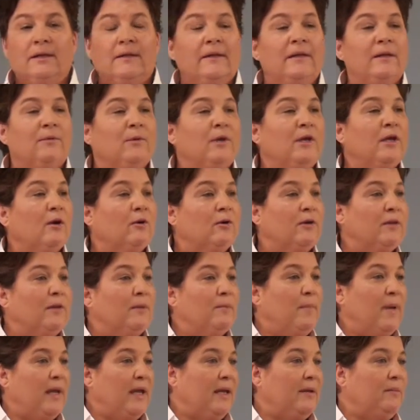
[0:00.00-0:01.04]
Then we go to the
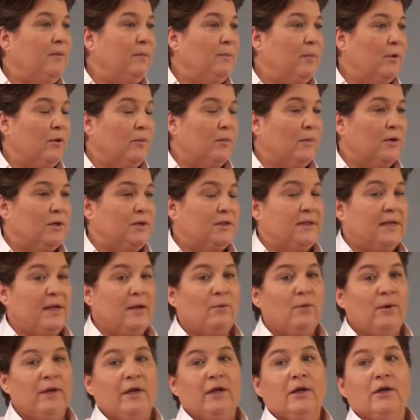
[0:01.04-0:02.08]
baby boomers
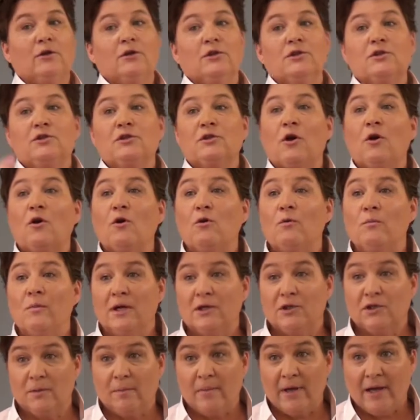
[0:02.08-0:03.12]
that we hear so
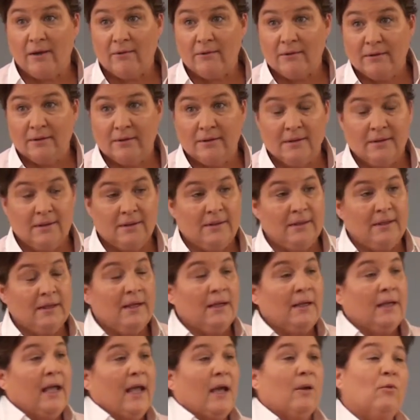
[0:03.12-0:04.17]
much about.
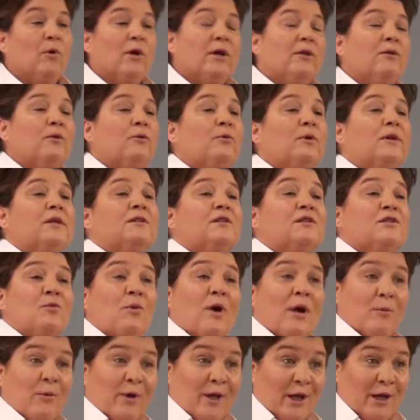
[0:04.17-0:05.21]
And one of the reasons
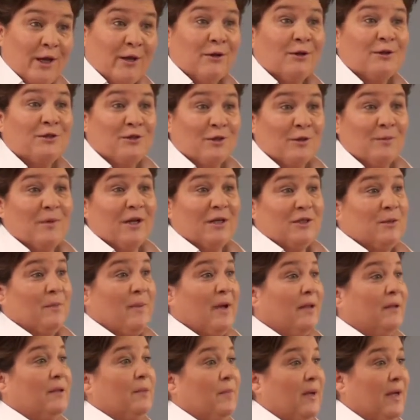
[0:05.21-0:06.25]
why we hear so much
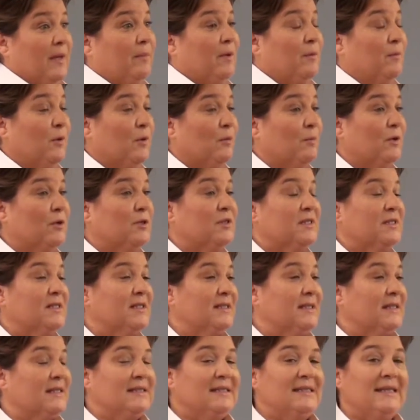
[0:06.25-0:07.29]
about the baby boomers is
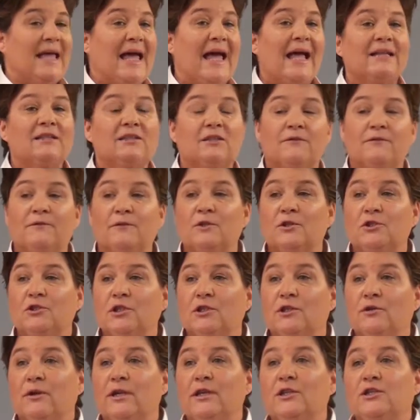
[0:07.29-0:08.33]
because that's the first
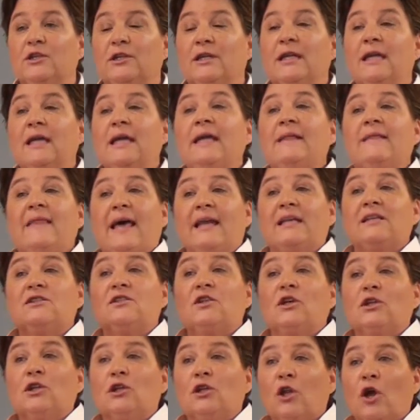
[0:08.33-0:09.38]
generation, that is
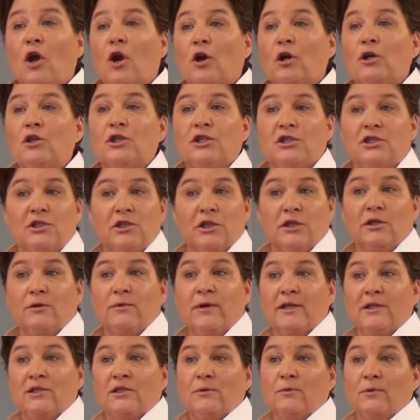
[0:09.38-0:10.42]
the largest
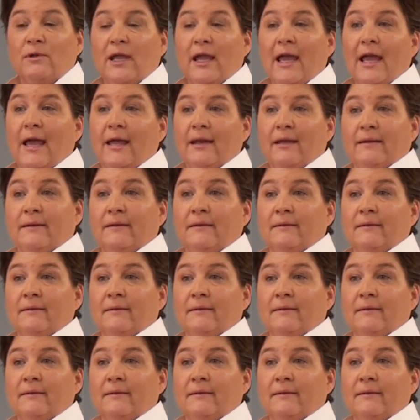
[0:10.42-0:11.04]
generation we had.